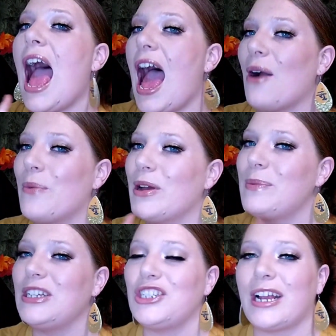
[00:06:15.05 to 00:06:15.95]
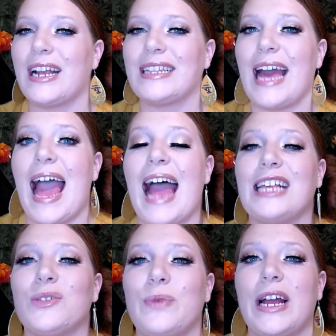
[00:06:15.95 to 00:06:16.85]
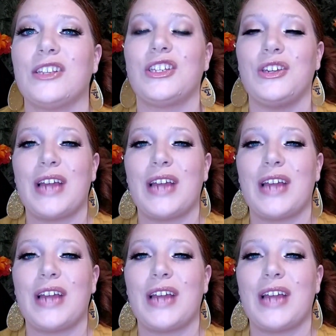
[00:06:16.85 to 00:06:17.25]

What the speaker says: I will be sharing that as well so